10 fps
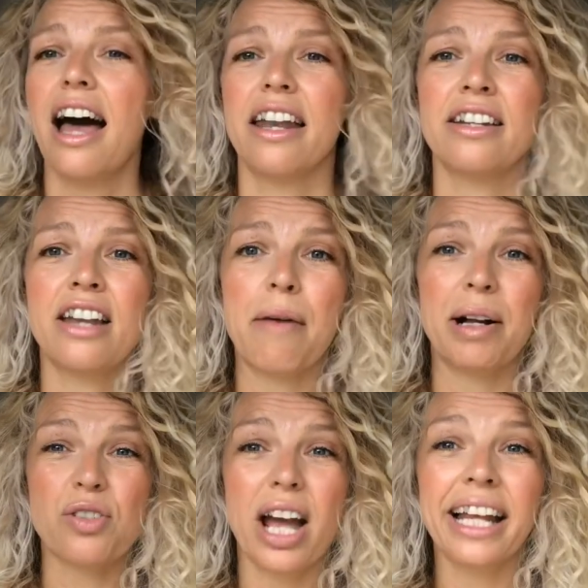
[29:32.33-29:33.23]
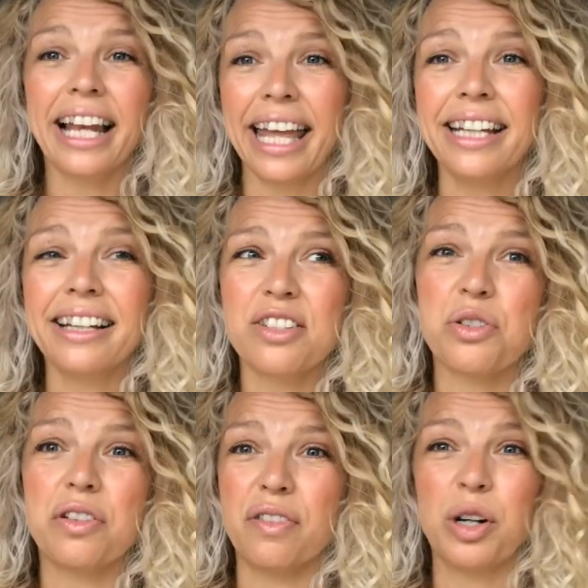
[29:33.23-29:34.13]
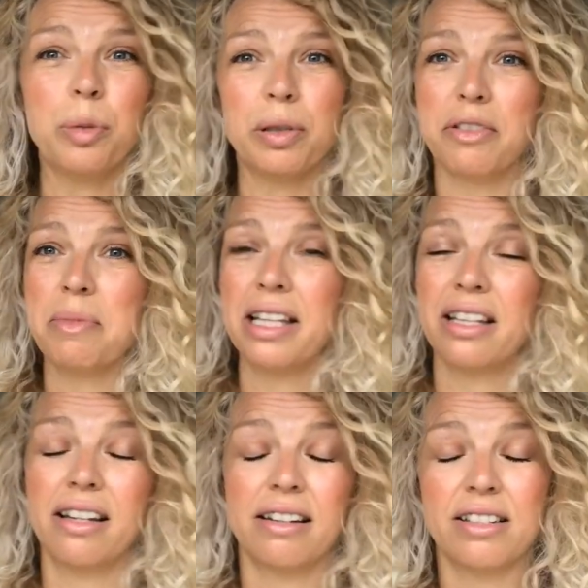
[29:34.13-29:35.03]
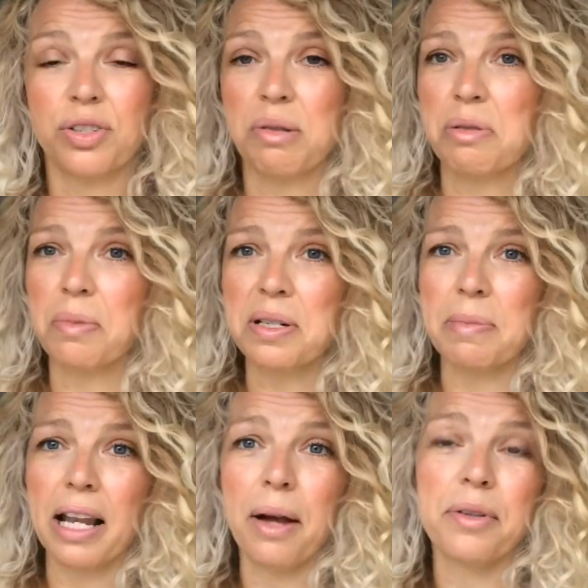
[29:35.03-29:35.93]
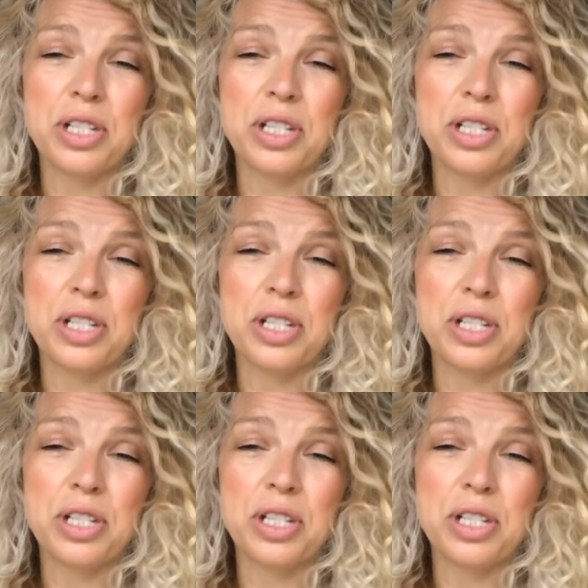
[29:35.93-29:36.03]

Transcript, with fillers: and um, I'll try and link sort of a couple of them in the description box below.